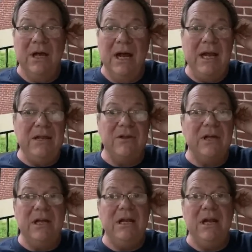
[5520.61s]

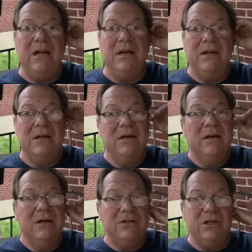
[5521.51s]
Anything he needed,
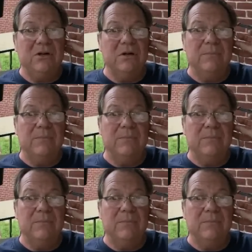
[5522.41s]
she could have